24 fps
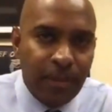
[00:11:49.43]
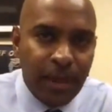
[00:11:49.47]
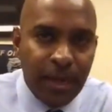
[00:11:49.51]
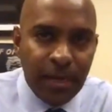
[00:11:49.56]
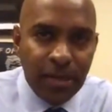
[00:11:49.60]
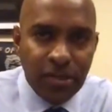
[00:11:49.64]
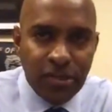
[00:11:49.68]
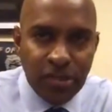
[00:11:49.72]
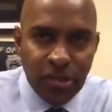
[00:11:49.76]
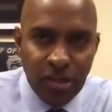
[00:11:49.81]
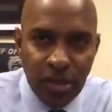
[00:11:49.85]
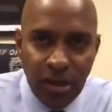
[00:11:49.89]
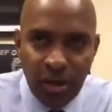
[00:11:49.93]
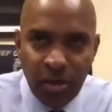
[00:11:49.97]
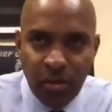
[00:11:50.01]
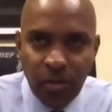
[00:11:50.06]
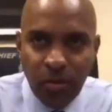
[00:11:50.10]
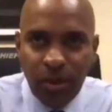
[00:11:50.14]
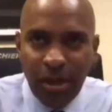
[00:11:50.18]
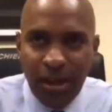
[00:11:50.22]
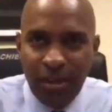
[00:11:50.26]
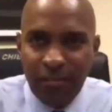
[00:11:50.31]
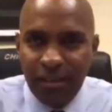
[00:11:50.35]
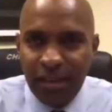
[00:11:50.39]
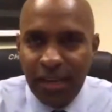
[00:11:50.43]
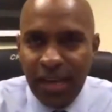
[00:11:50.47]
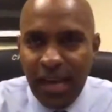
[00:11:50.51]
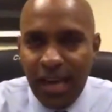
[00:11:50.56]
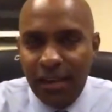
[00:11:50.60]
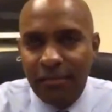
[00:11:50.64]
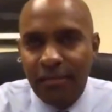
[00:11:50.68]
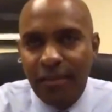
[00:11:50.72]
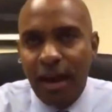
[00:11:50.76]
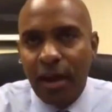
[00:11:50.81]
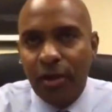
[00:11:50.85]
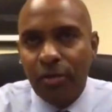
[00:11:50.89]
We have a lot of outreach
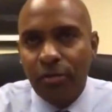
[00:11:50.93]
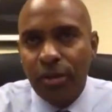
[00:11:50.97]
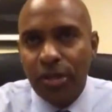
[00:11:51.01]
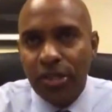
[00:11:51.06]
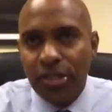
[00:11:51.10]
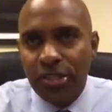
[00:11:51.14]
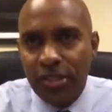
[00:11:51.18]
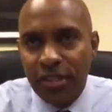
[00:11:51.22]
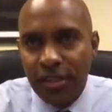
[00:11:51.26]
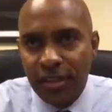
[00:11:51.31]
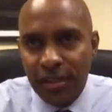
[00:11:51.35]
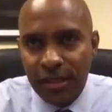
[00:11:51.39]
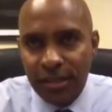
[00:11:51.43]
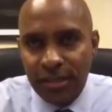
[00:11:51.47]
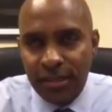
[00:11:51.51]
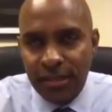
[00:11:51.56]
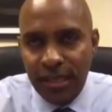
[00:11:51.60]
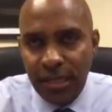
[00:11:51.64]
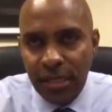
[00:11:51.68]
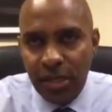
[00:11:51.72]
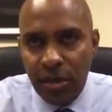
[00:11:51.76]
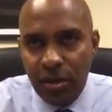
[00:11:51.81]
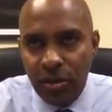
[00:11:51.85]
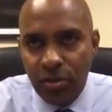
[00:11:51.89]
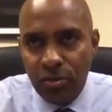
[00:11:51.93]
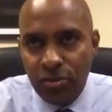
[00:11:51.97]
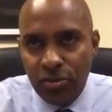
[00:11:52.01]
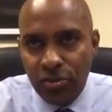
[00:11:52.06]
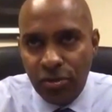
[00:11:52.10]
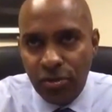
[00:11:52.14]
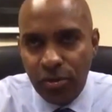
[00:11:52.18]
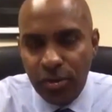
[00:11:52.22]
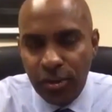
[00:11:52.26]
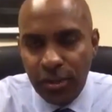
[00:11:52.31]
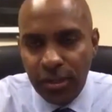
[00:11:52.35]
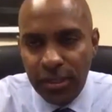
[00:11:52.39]
to the Latinos through the Latino
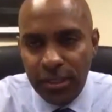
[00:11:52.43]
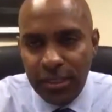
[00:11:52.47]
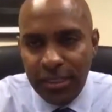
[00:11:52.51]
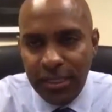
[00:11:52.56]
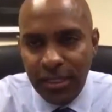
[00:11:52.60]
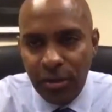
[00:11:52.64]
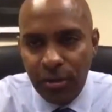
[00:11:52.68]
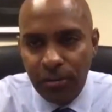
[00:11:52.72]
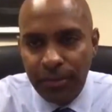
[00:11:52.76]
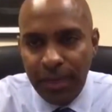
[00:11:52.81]
media.